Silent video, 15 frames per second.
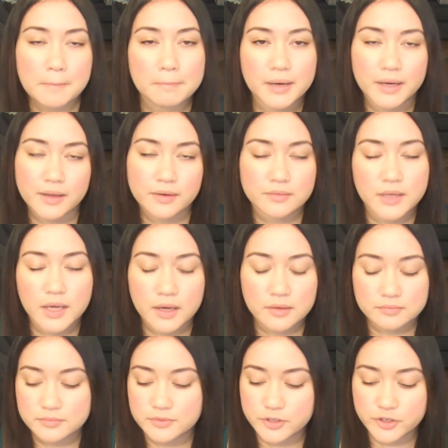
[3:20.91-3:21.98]
But
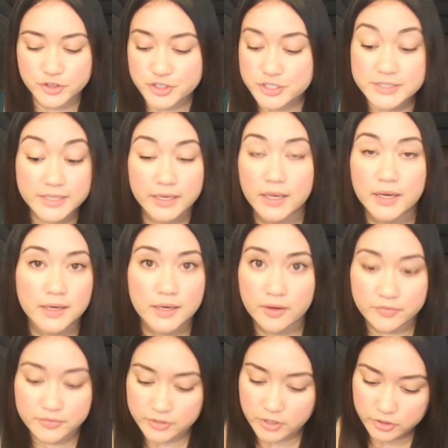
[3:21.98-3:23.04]
yeah, you're just like in and
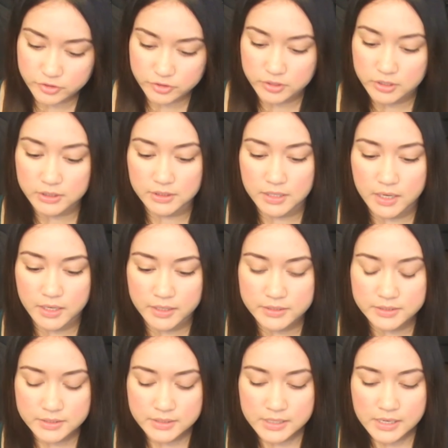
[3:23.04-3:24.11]
out of the doctor a lot.